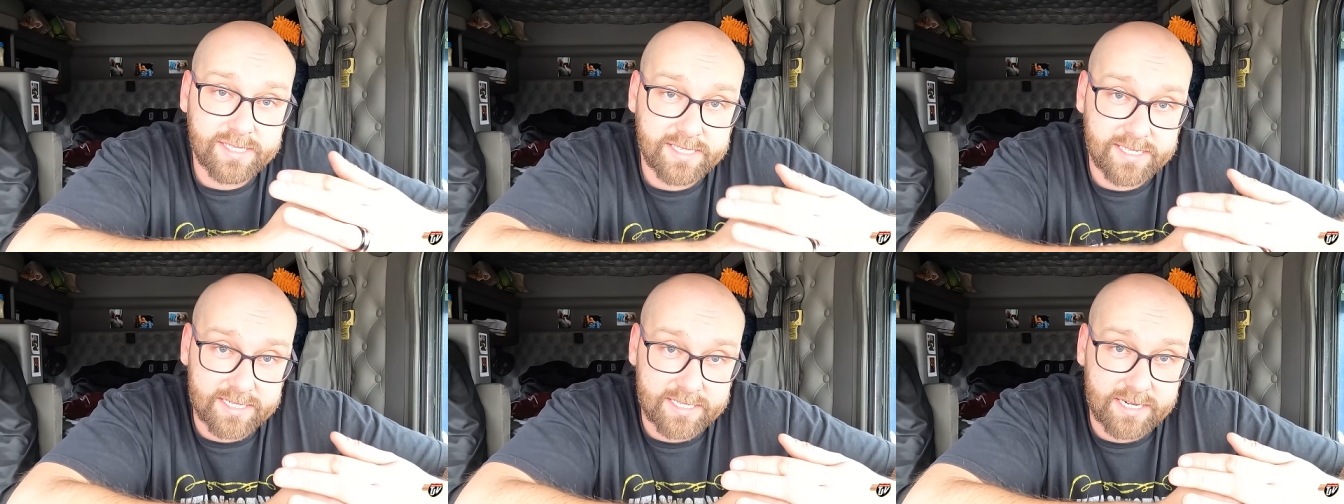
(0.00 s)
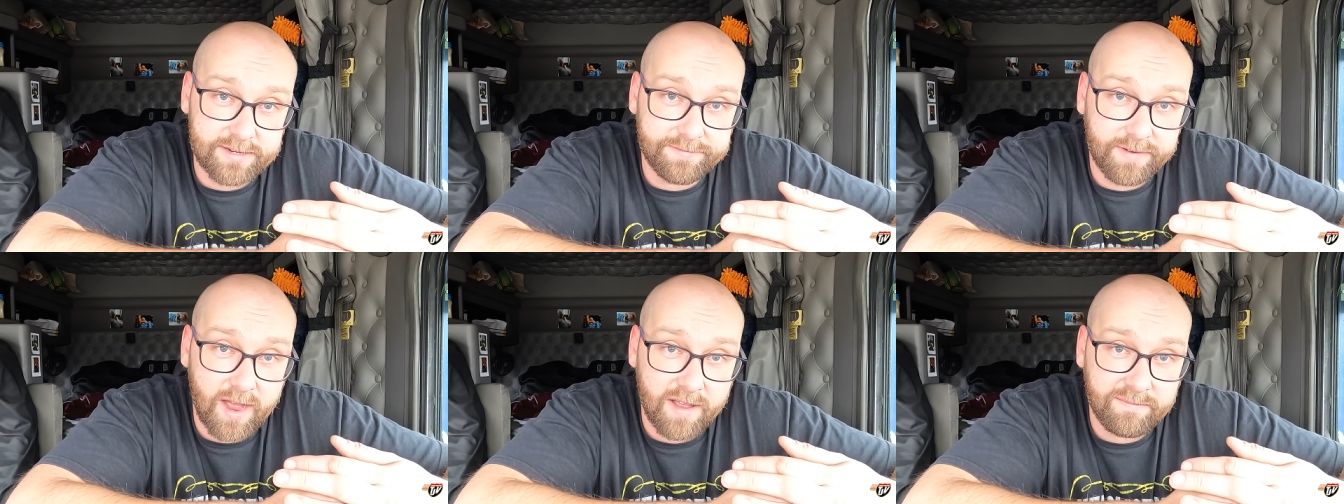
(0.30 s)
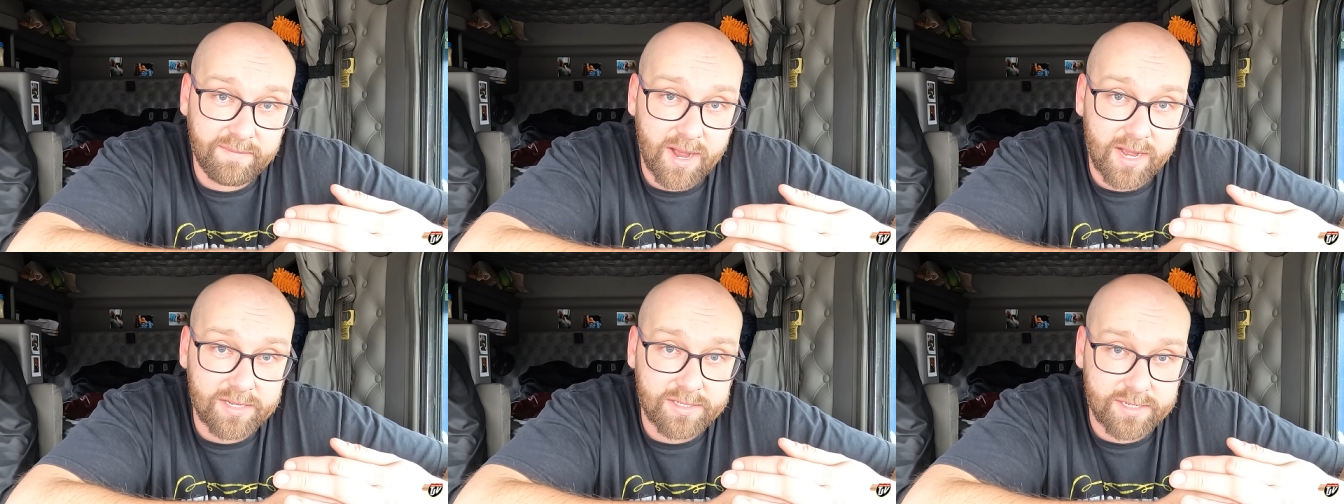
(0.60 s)
at
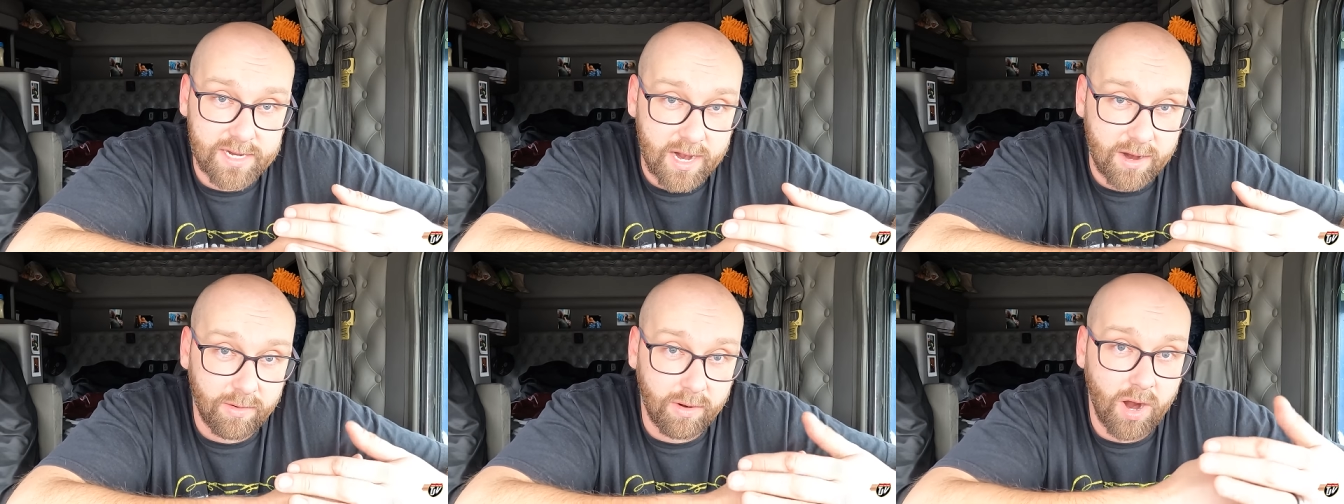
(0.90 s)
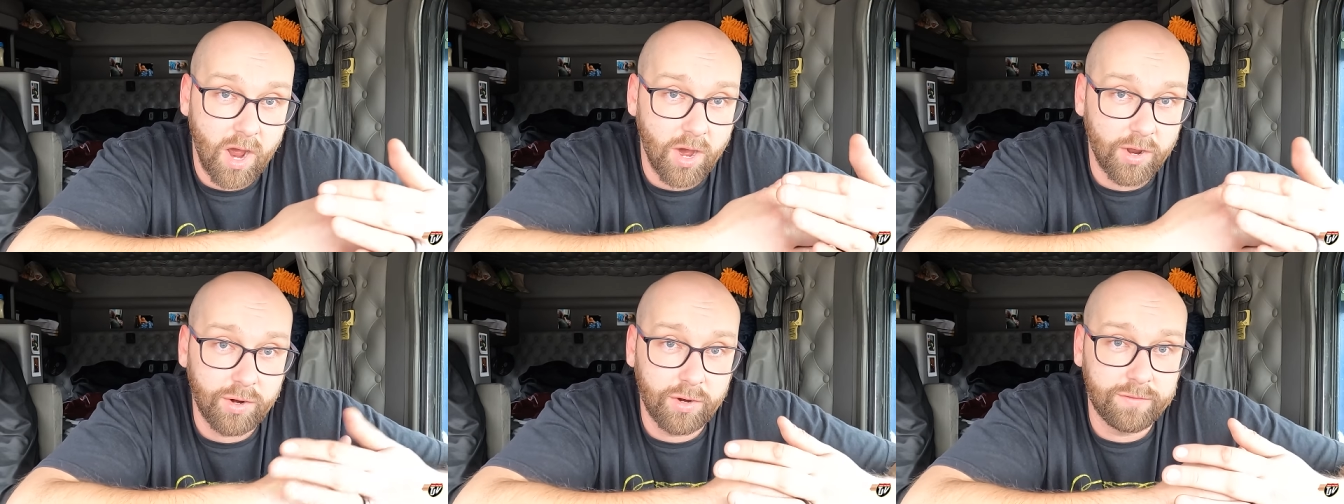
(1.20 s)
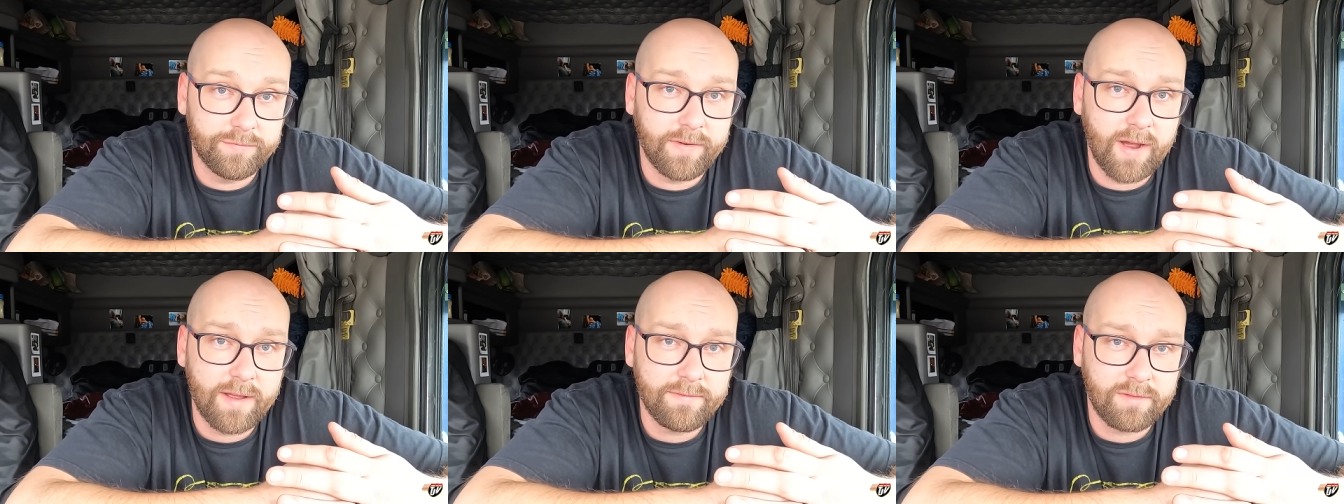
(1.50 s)
sixty-five miles an hour, one
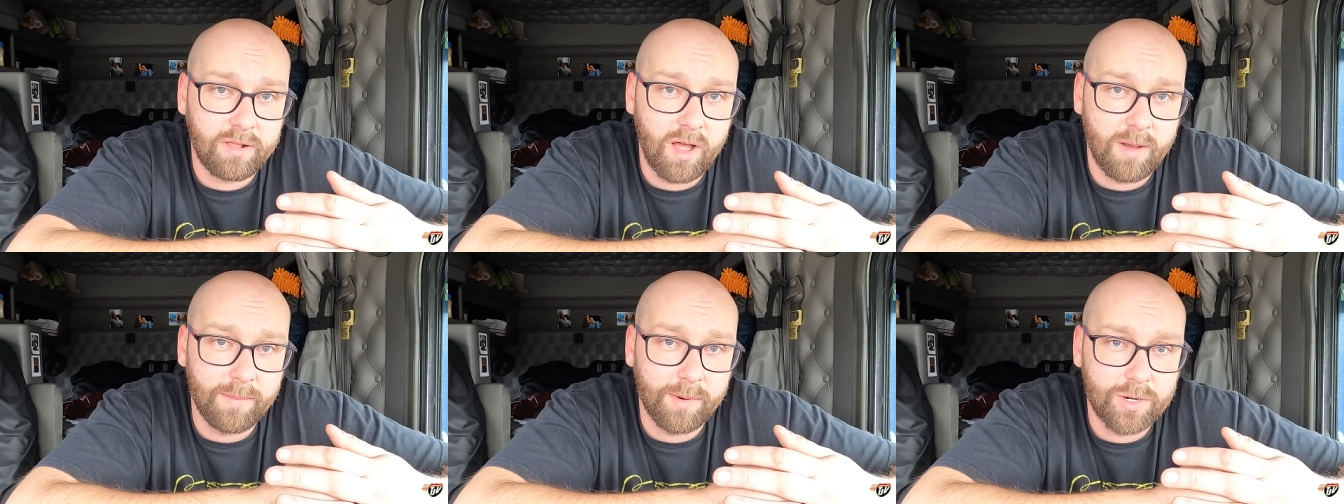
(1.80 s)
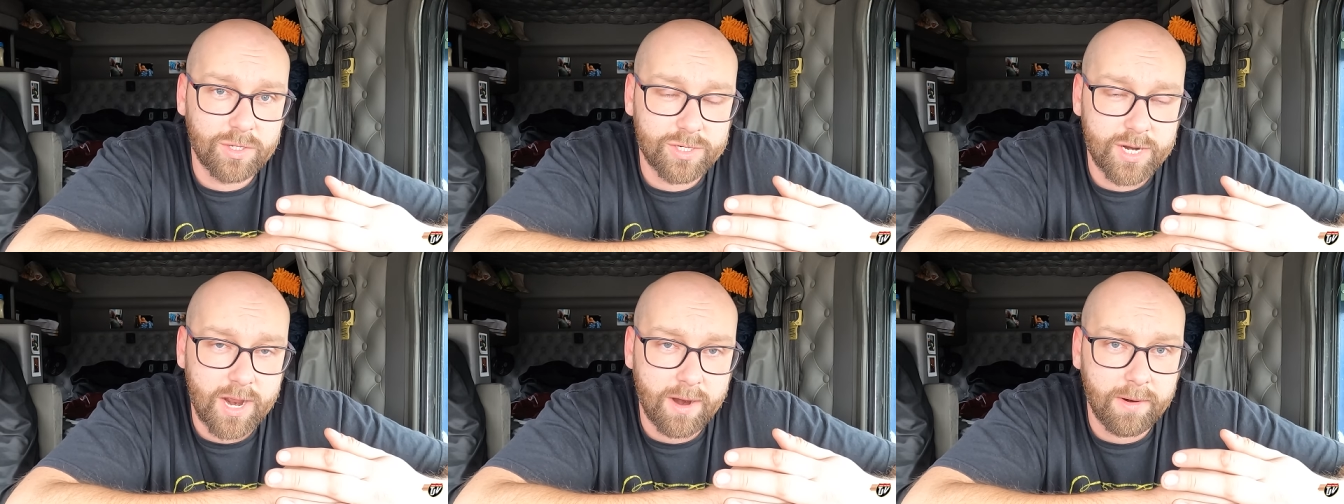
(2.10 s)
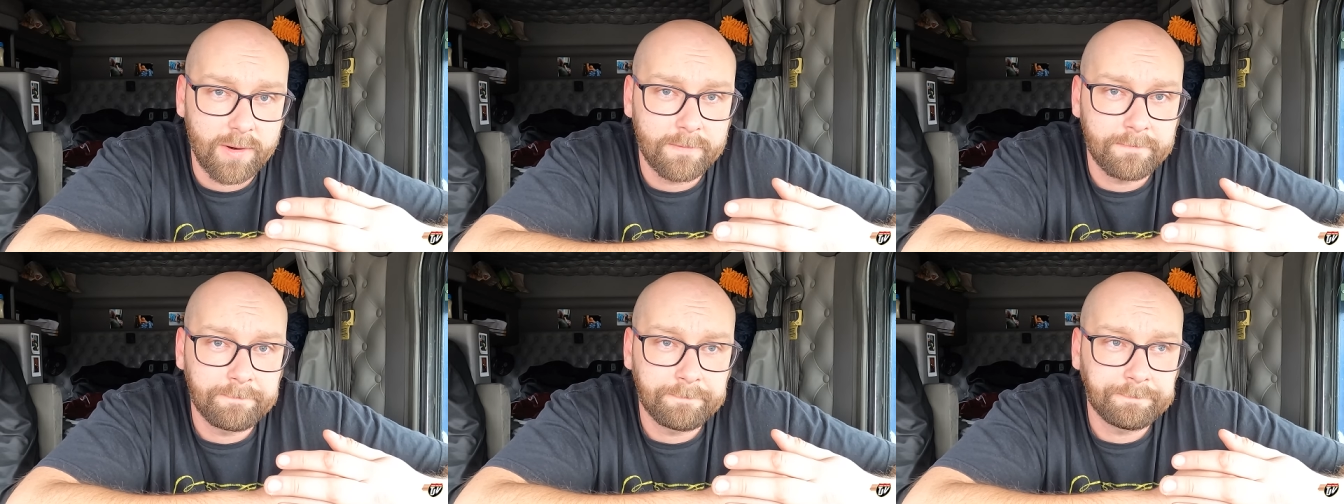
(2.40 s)
hundred five kilometers an
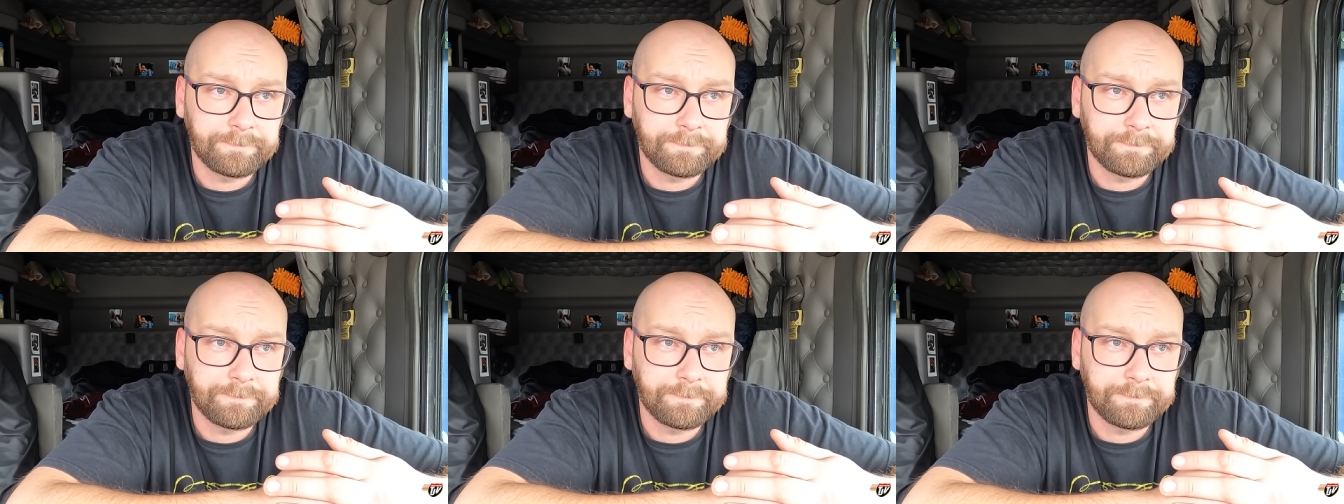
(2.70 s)
hour.